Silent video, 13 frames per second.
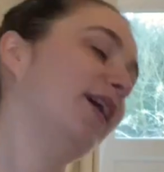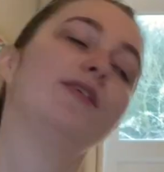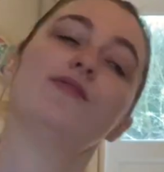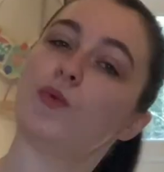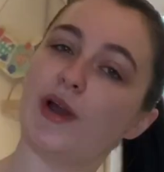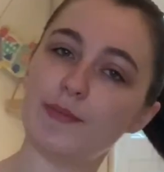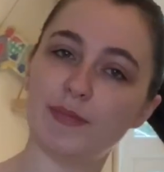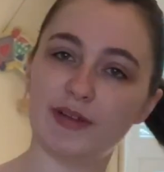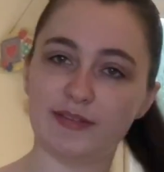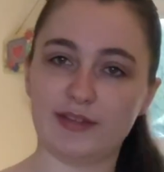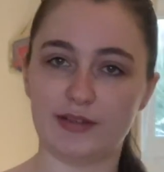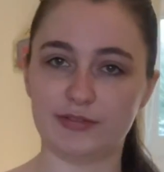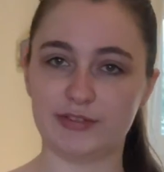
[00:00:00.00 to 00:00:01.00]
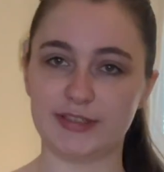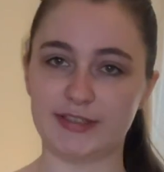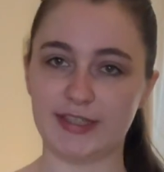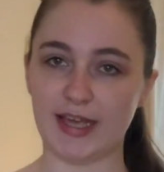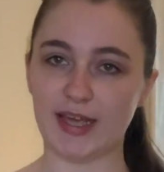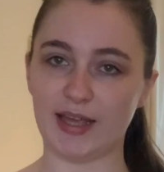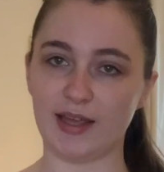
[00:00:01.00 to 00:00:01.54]
have weighed myself
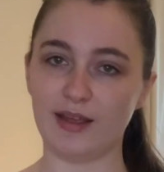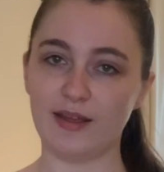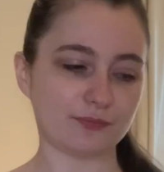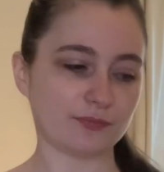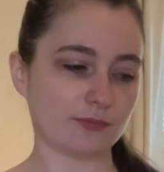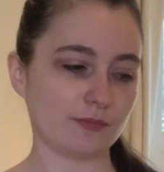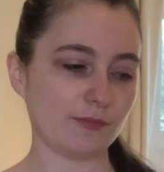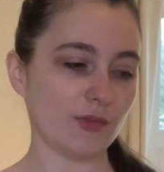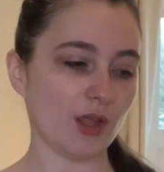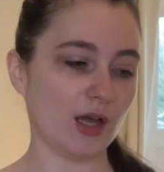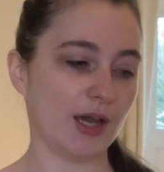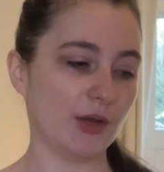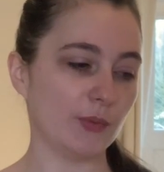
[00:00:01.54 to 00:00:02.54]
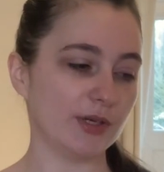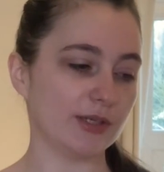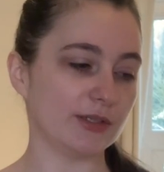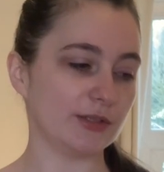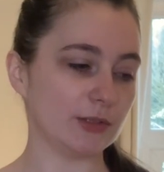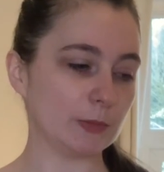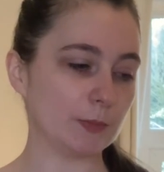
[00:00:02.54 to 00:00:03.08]
today. I
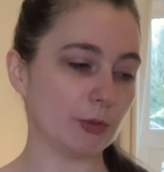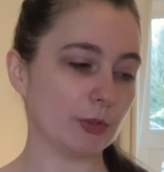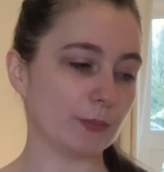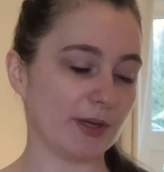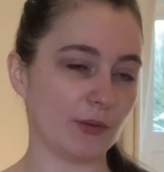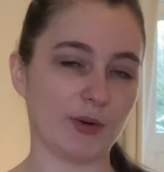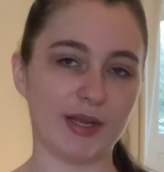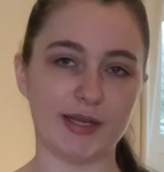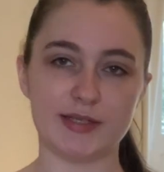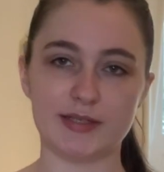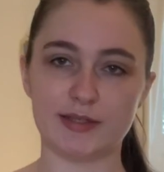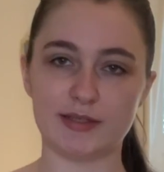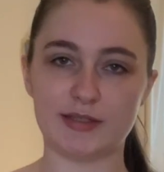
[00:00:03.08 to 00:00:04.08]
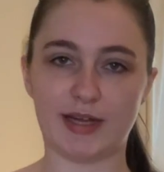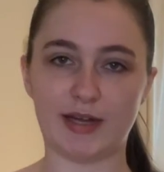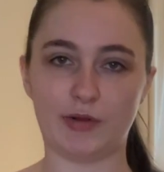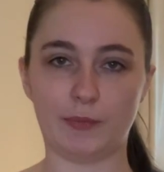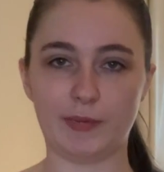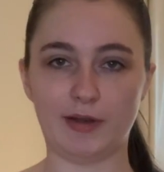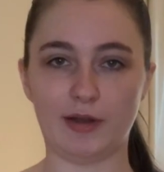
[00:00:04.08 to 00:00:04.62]
will put my weight
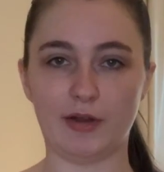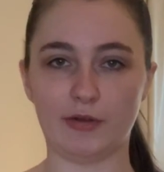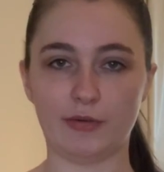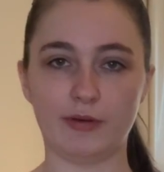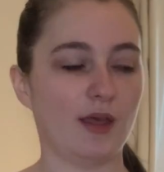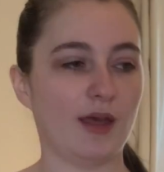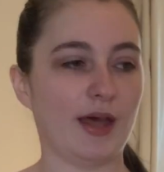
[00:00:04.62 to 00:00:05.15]
down below,